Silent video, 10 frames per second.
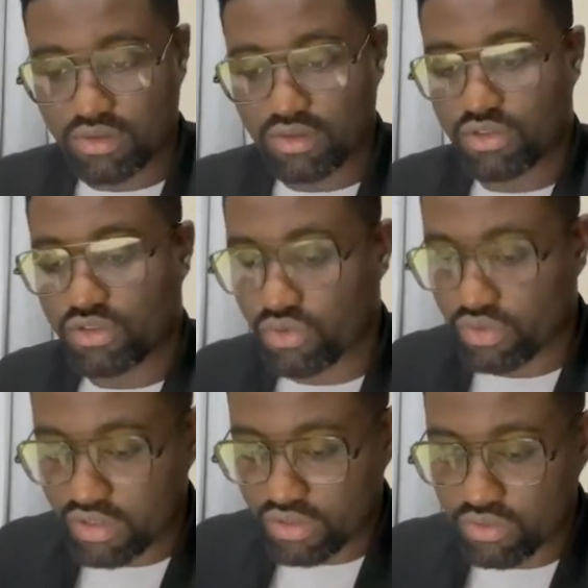So
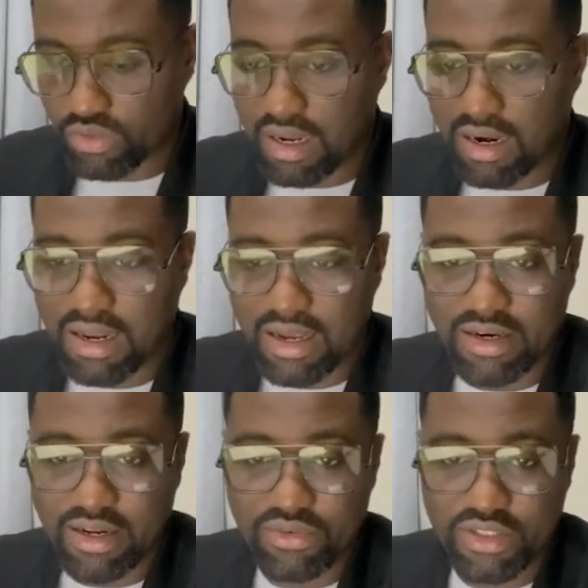this will align
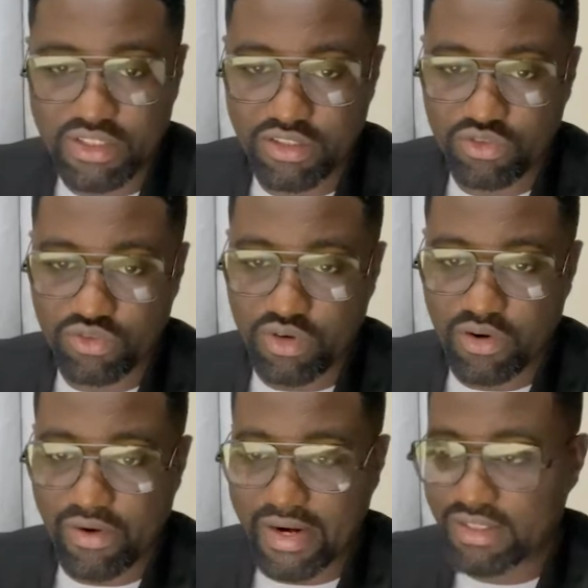everything to the
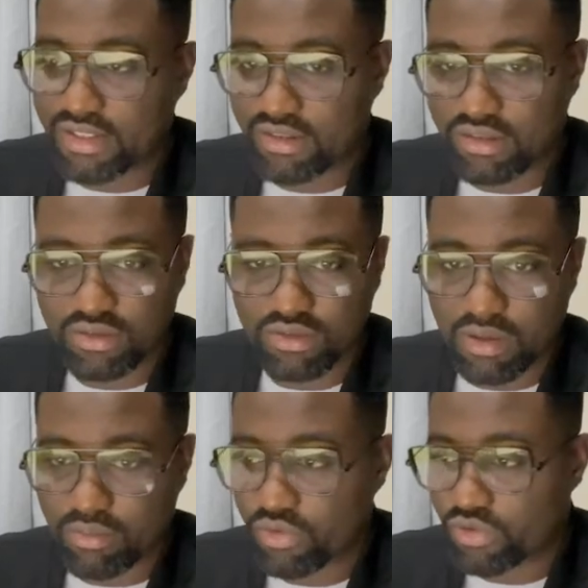right.
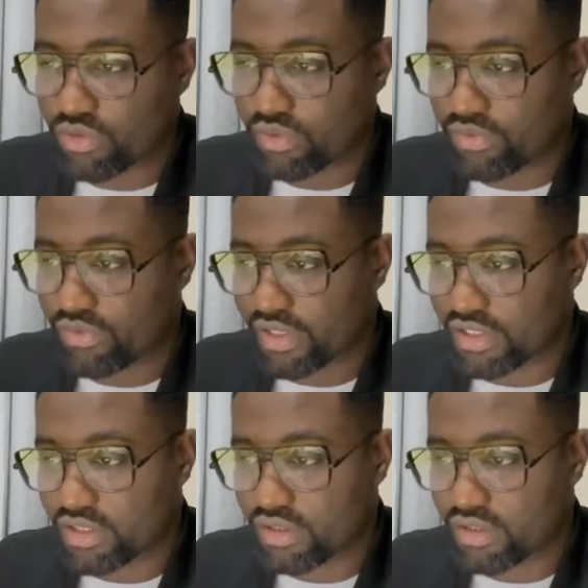I'm going to refresh.